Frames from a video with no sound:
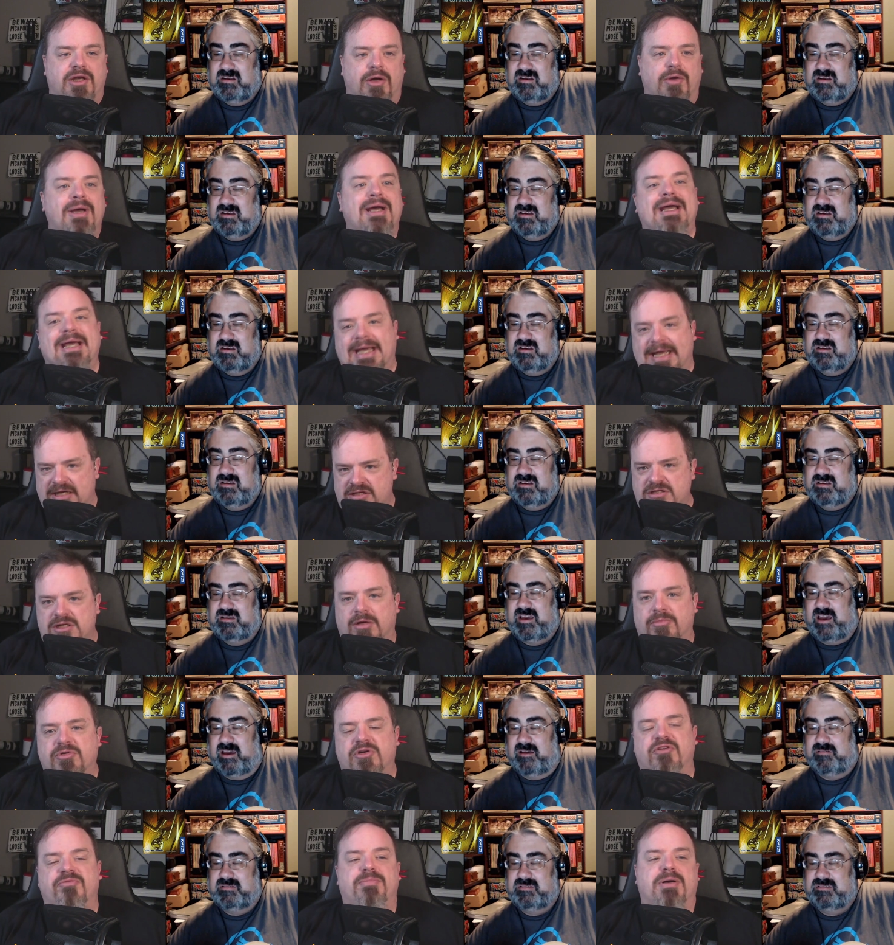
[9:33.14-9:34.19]
Speaker 1: you know X
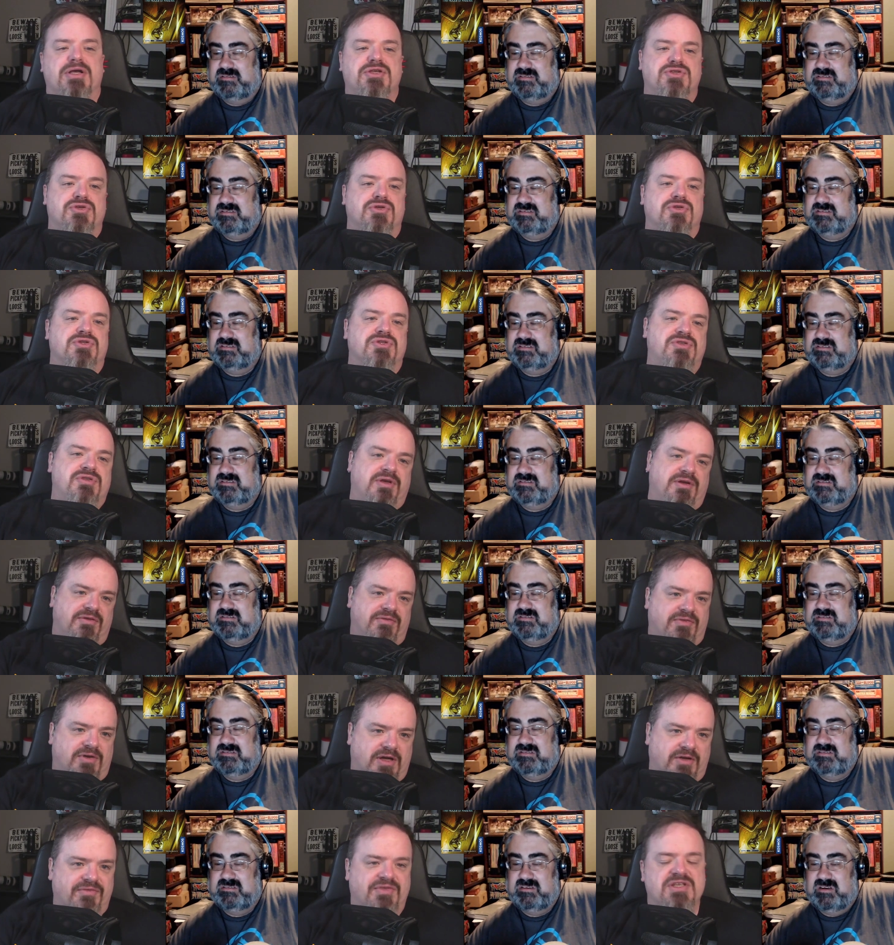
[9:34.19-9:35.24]
number yeah. of puzzles that
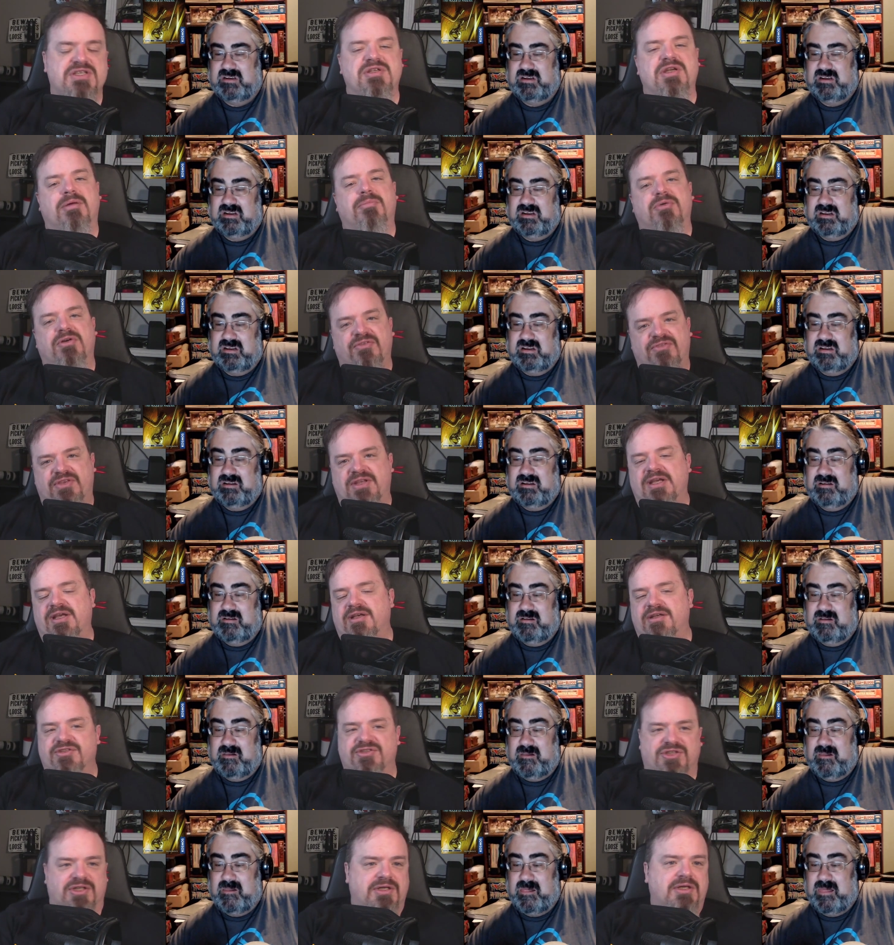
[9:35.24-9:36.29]
involve this number of
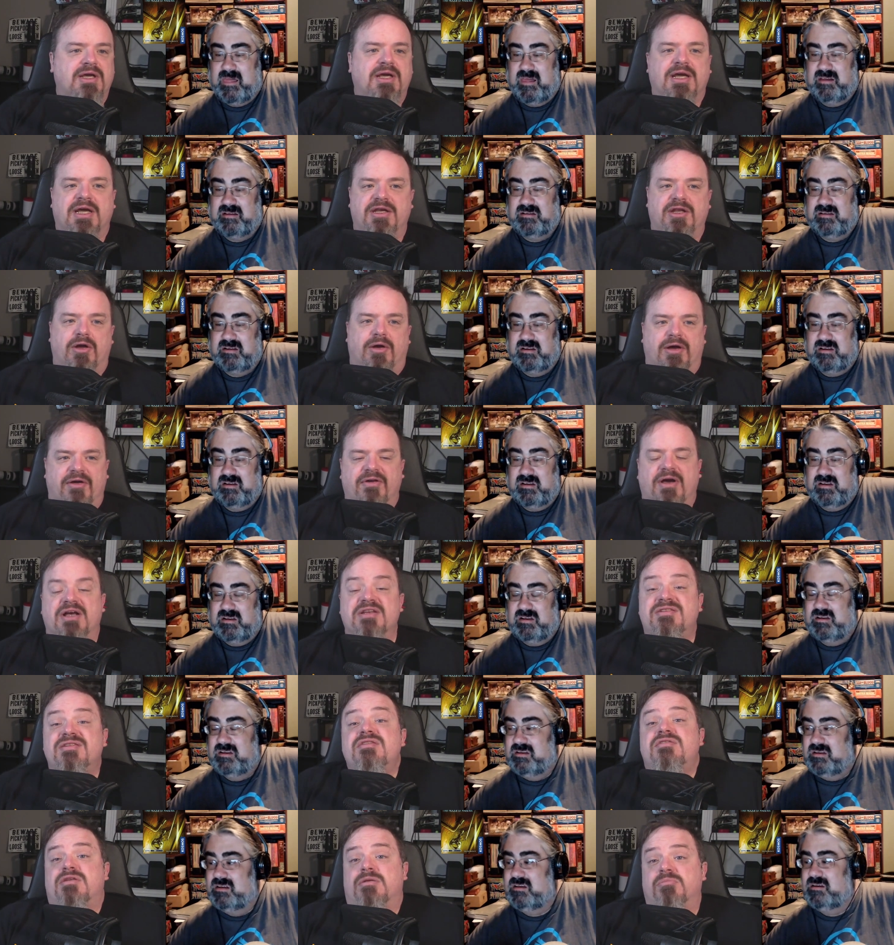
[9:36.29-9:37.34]
things, and you know a, a
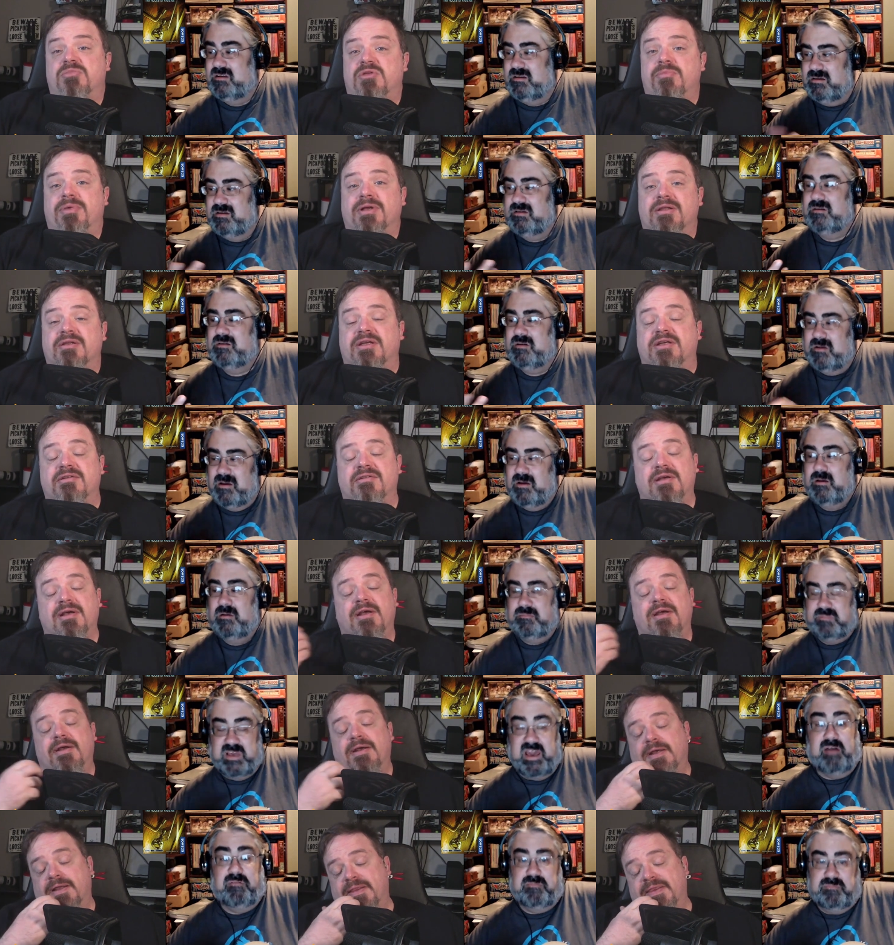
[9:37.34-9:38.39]
system to build it.
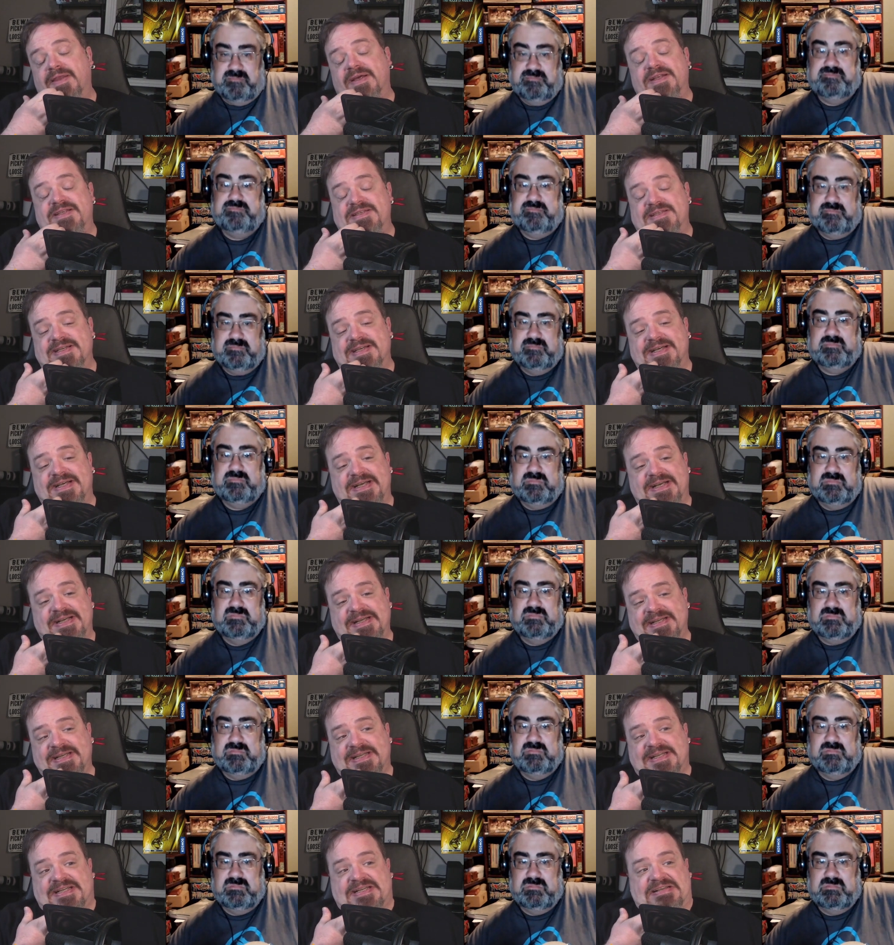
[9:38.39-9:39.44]
Yeah. That uh,
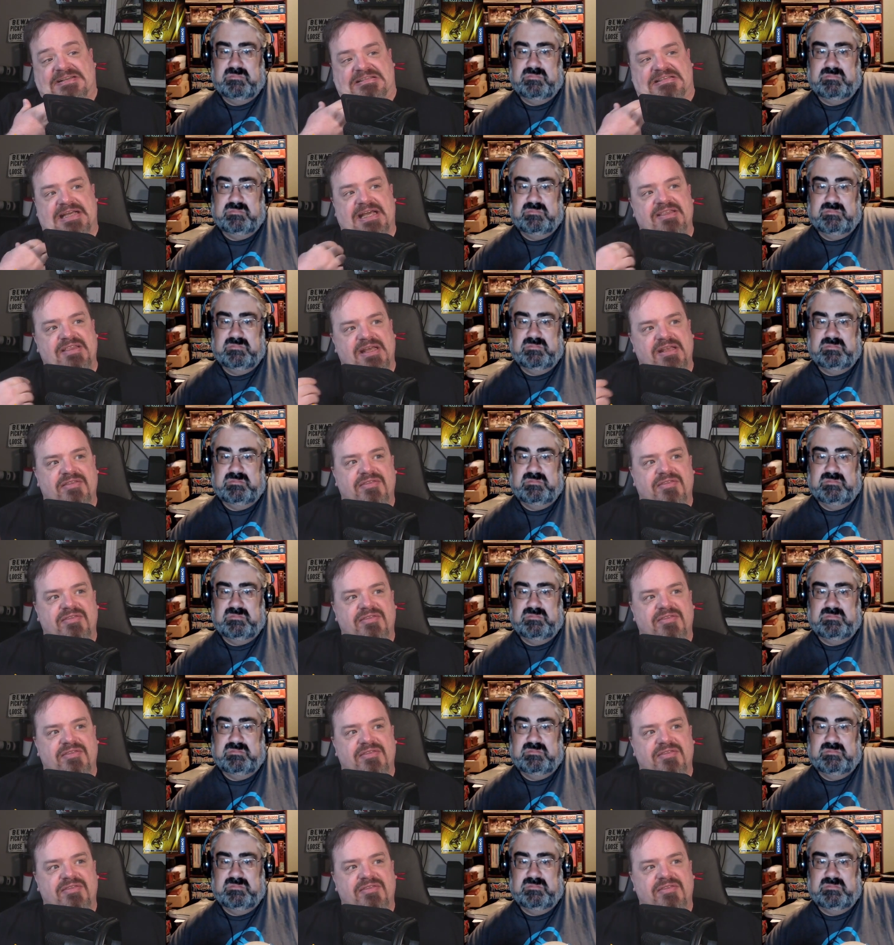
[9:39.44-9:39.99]
and